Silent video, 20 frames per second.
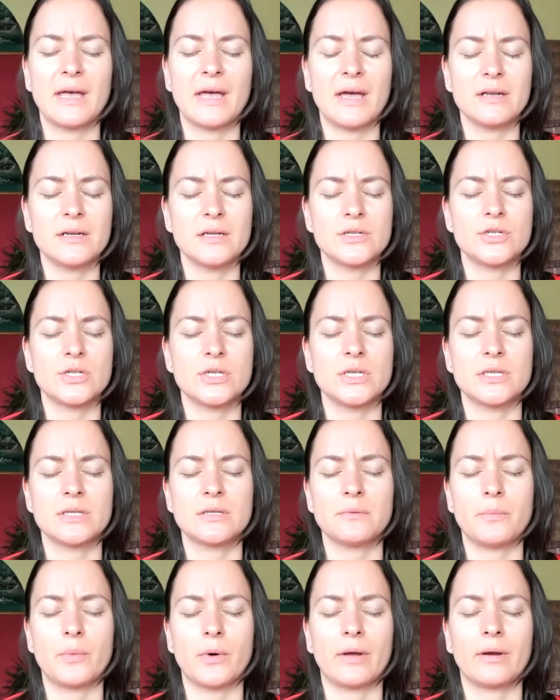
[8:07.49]
energy in
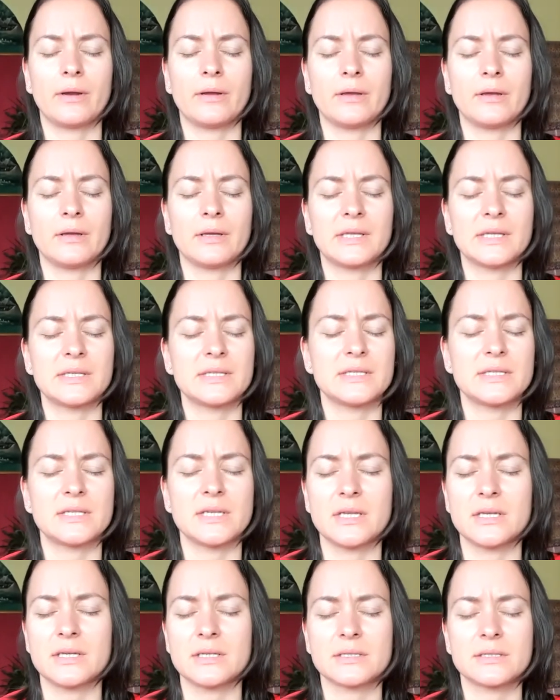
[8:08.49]
the body that's
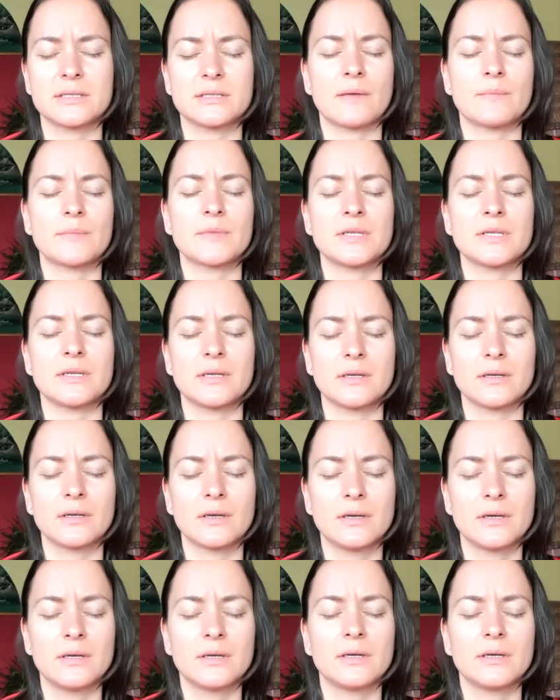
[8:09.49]
saying something.